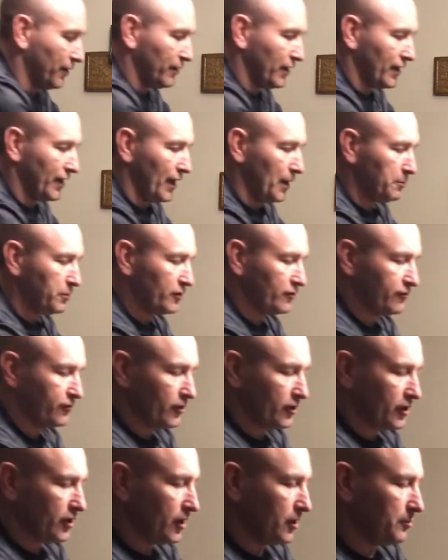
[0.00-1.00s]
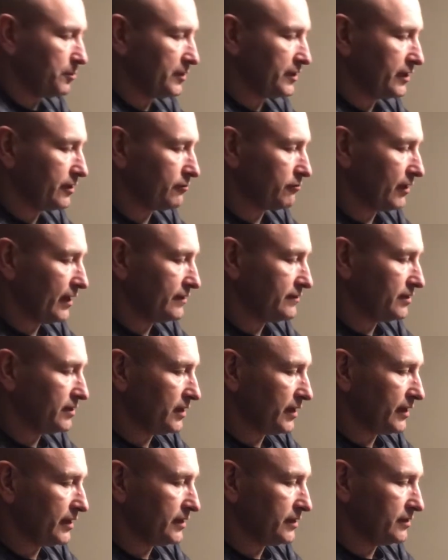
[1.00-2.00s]
had Epler Fur Company Red
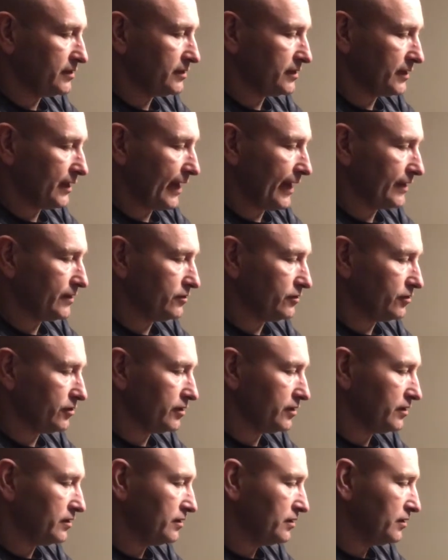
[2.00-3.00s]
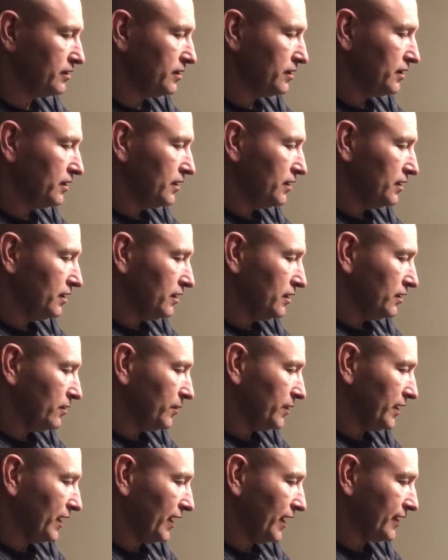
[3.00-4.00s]
Delight Gland Lure. We
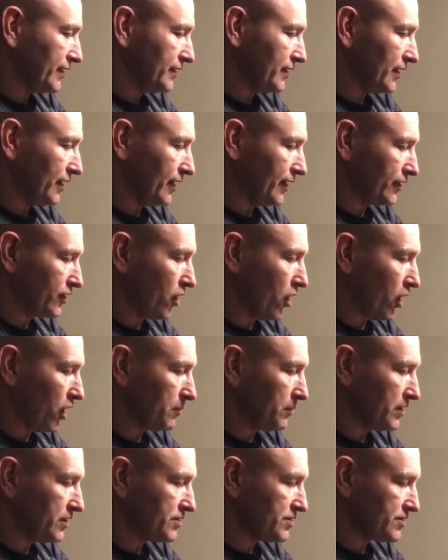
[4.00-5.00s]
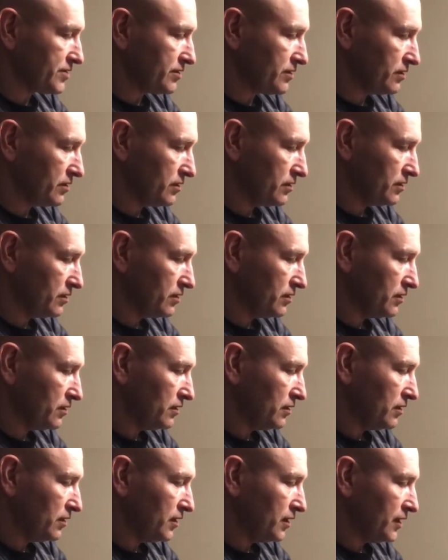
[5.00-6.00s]
had Carmen's
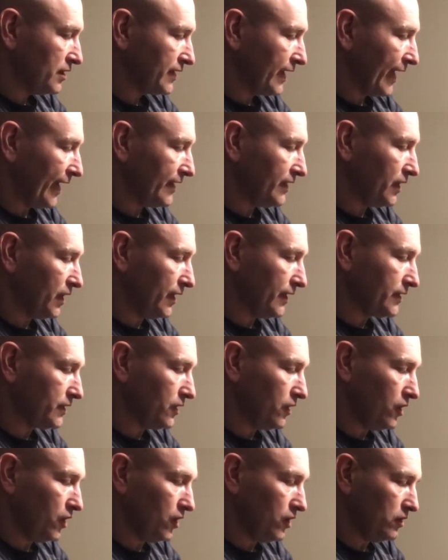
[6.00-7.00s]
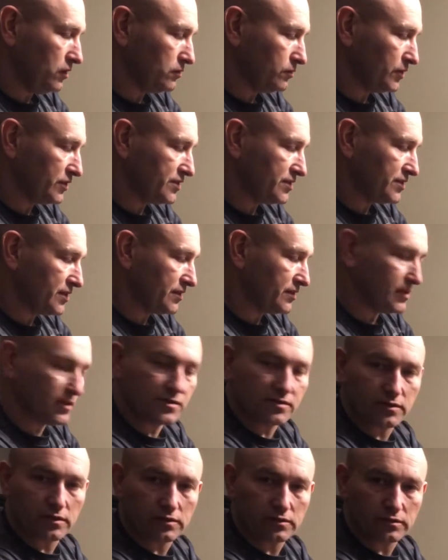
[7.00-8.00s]
Canine Call, which is a
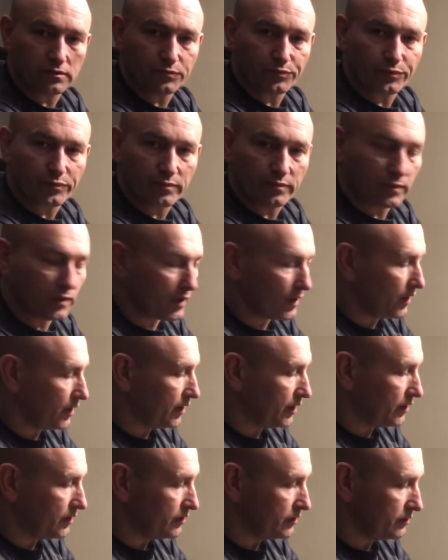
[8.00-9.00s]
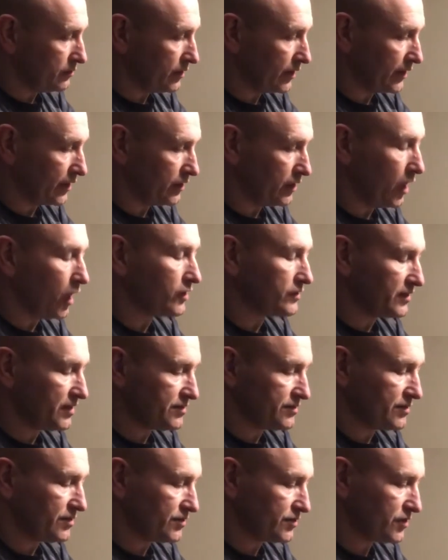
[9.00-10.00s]
distant, like a long
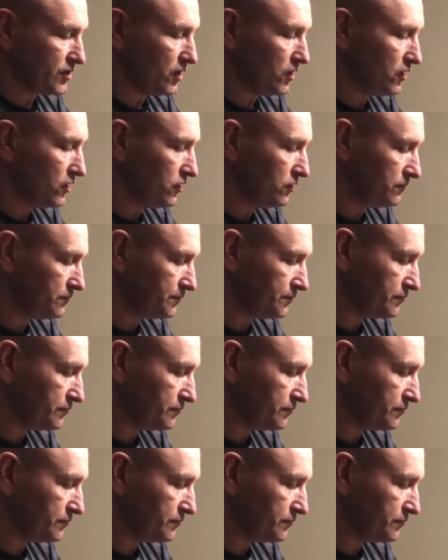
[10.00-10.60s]
distance call.